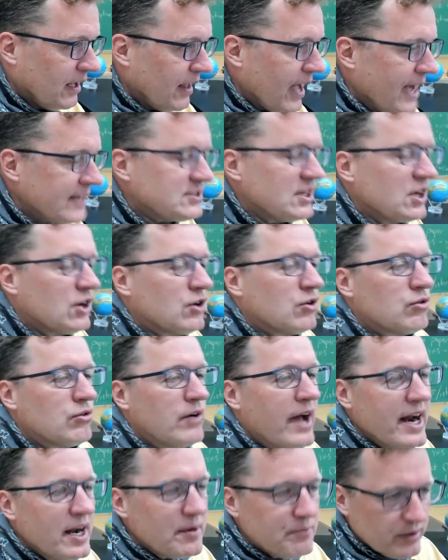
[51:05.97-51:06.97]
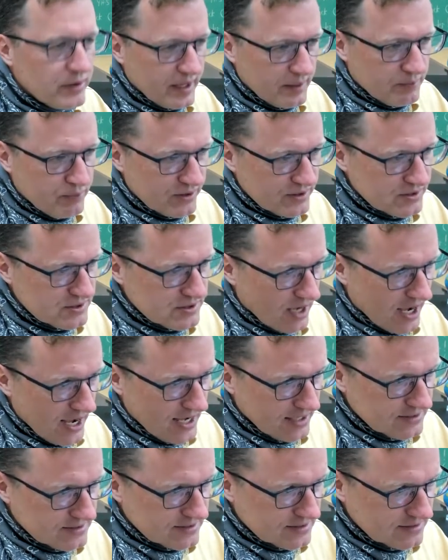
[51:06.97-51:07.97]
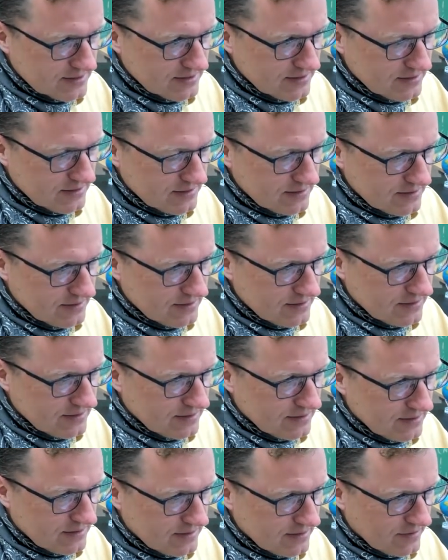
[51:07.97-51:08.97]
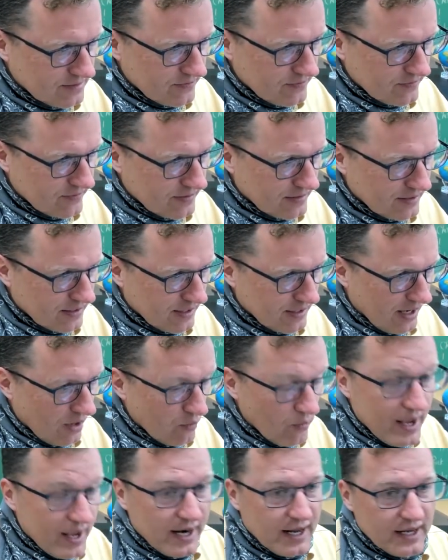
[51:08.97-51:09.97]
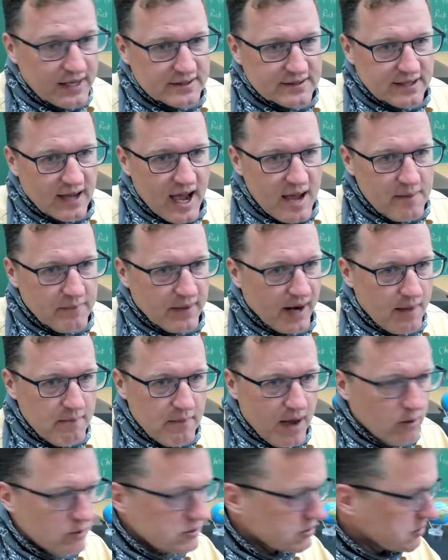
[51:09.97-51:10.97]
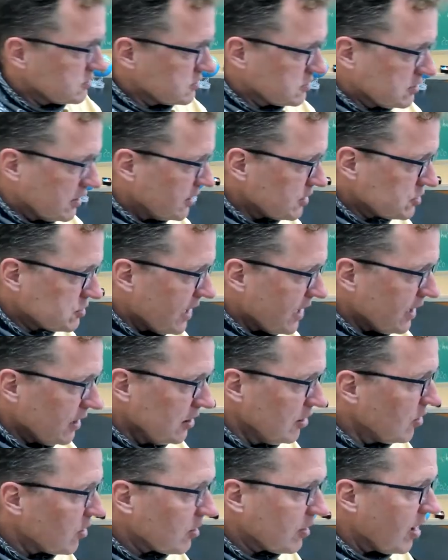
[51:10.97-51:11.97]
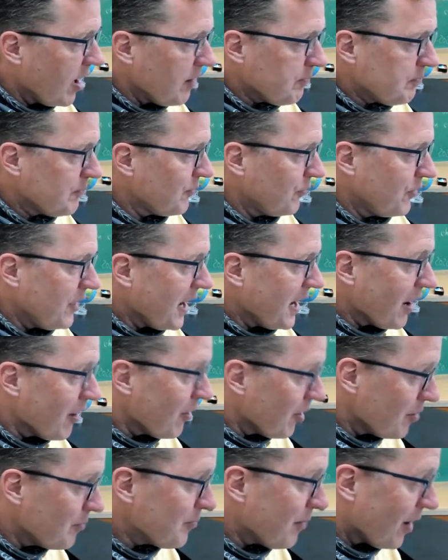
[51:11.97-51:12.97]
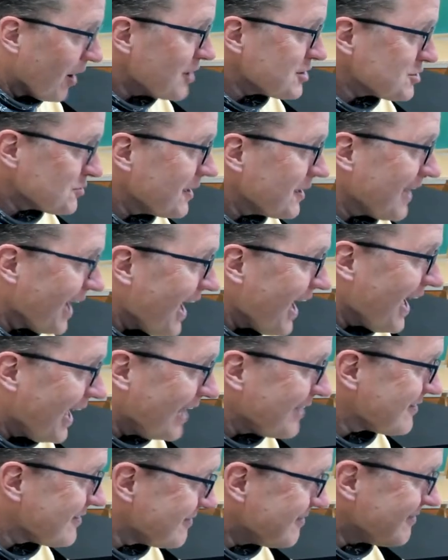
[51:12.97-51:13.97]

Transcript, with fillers: That's incredibly precise. And I ran out of time, but I'm, i was going to try to look up the error bars we had